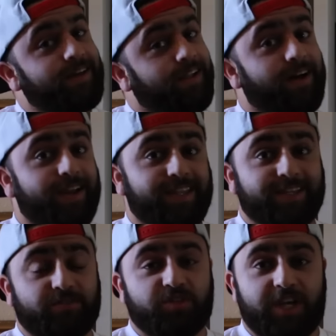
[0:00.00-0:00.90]
A lot of
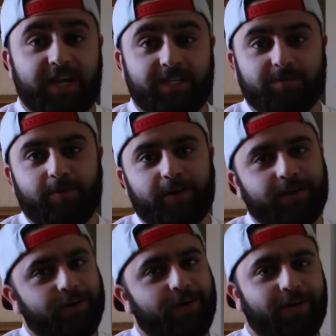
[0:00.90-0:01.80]
things have changed, but
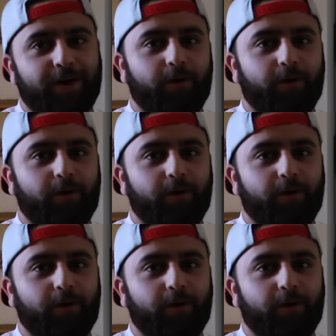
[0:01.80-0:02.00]
you know,